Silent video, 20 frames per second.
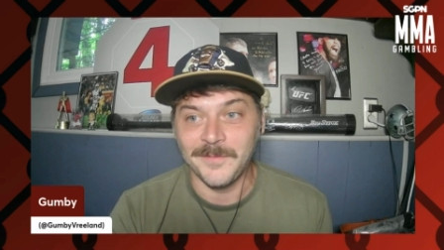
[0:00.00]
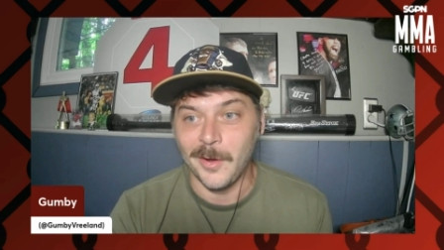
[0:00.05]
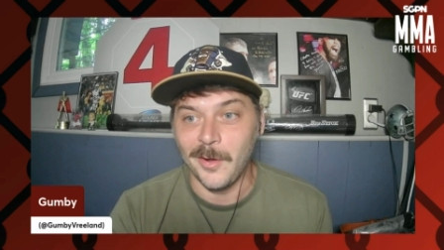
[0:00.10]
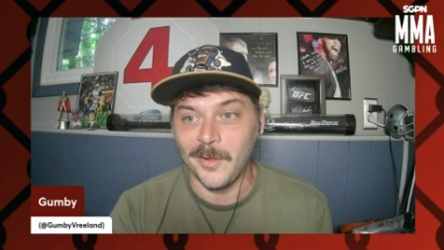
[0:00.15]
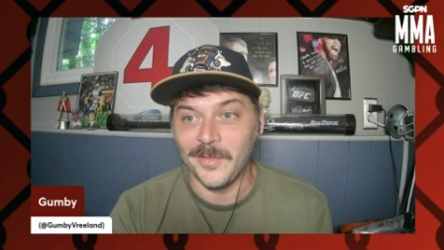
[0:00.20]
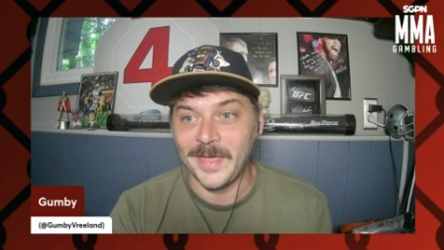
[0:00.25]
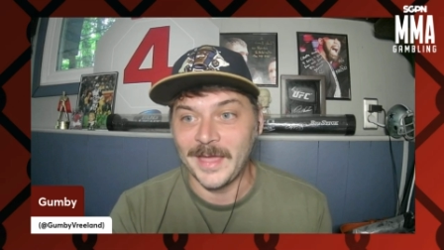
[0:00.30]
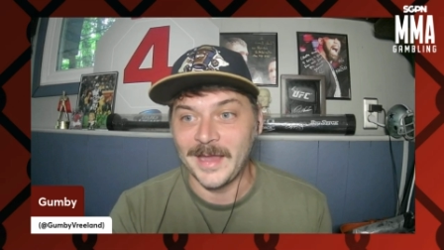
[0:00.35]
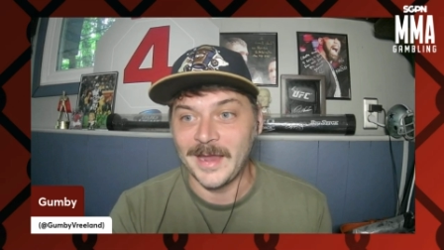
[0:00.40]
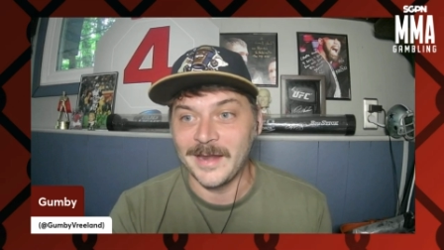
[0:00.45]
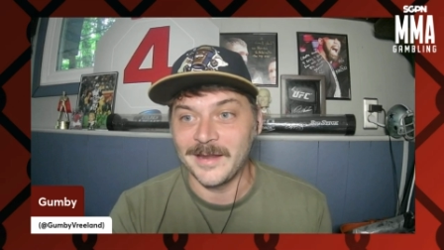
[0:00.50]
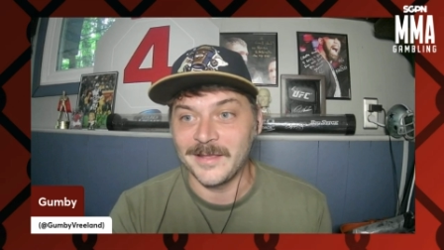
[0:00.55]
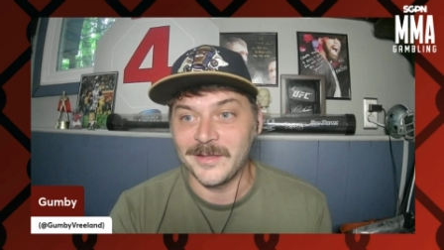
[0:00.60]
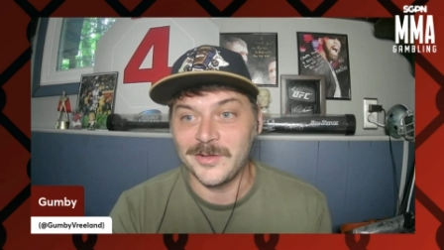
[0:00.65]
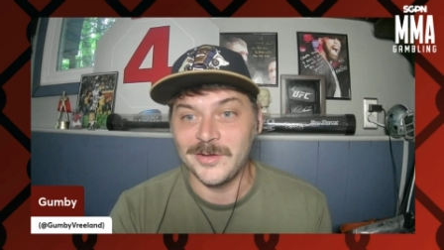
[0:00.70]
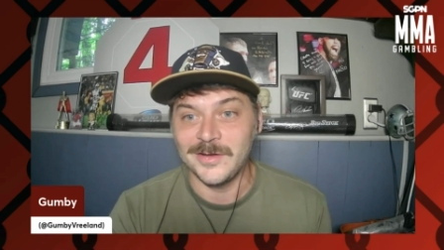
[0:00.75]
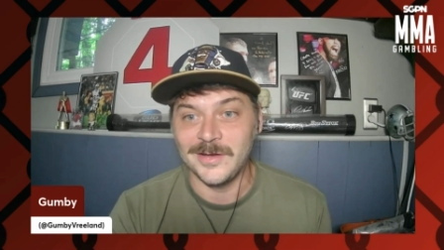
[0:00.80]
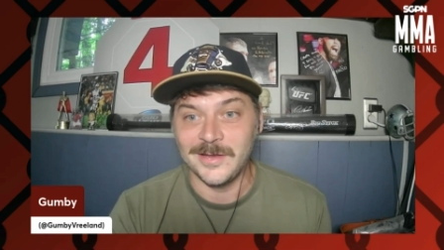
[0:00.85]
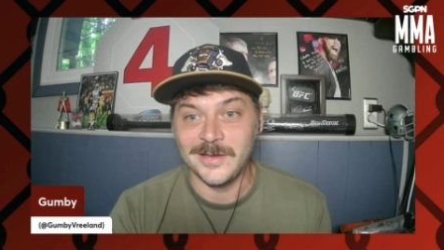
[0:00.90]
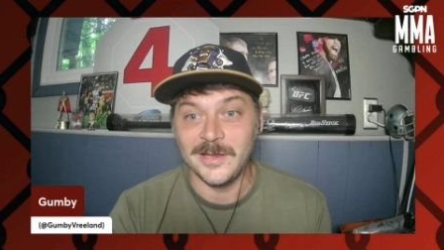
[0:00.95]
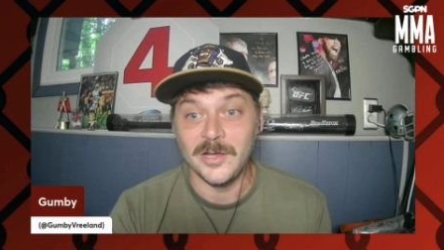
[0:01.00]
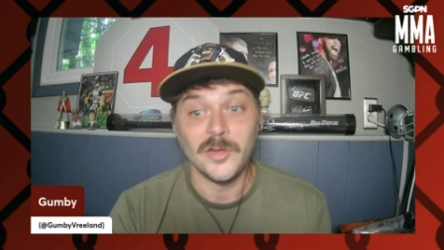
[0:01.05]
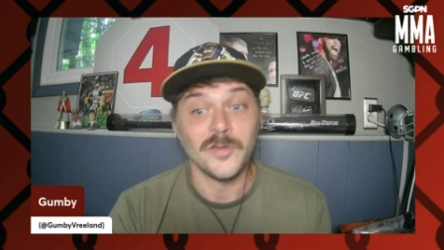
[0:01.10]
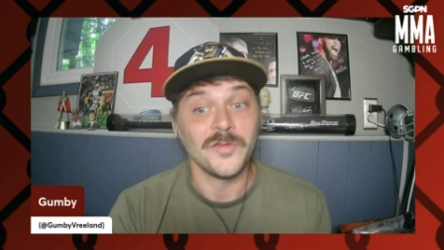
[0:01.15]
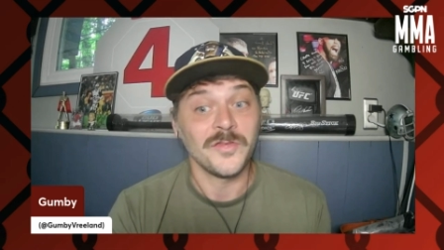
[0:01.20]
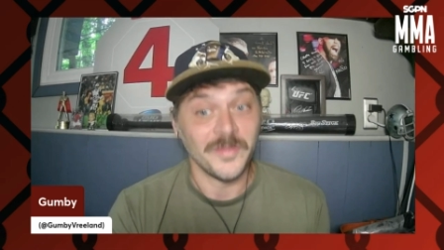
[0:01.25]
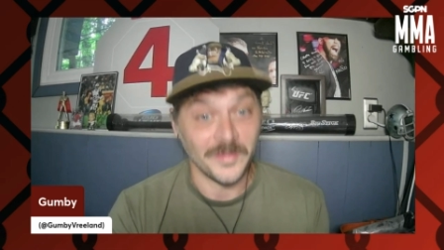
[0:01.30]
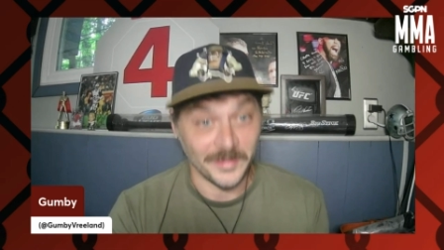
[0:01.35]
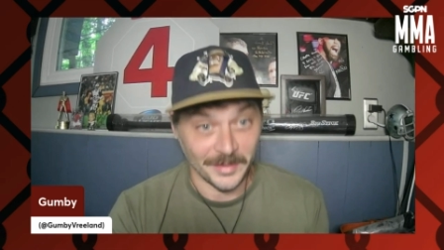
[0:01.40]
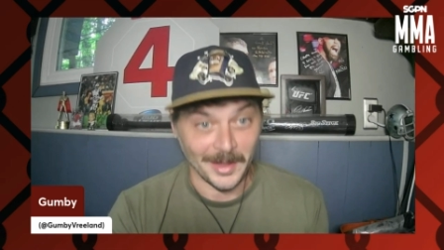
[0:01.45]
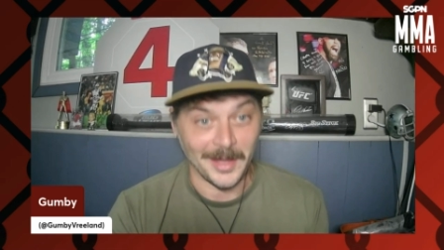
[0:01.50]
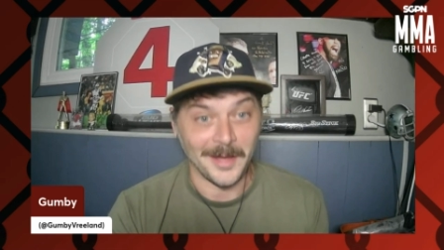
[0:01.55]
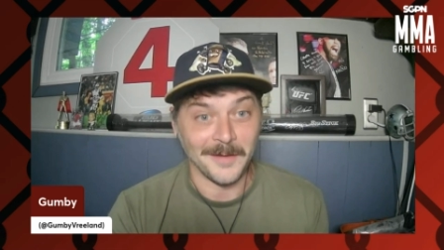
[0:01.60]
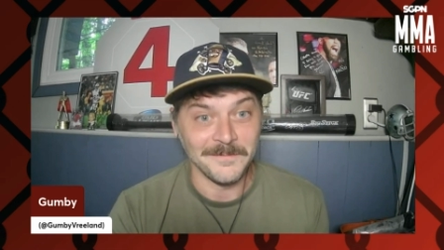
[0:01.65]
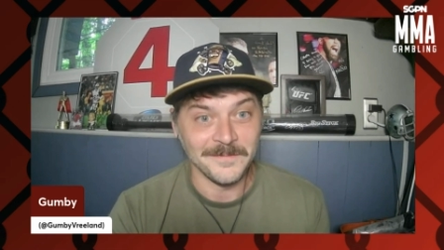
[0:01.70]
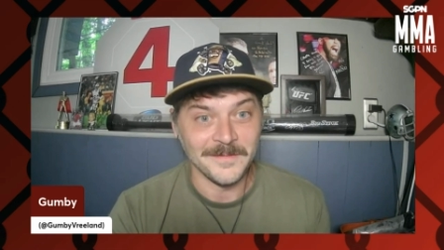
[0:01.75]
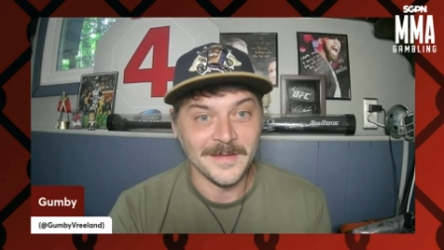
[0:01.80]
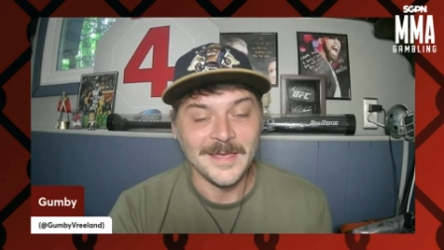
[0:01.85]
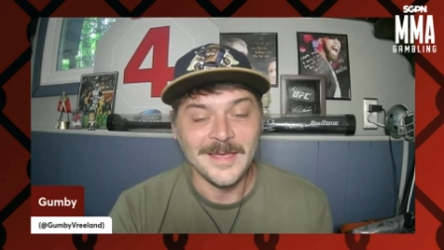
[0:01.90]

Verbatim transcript: all that kind of good stuff.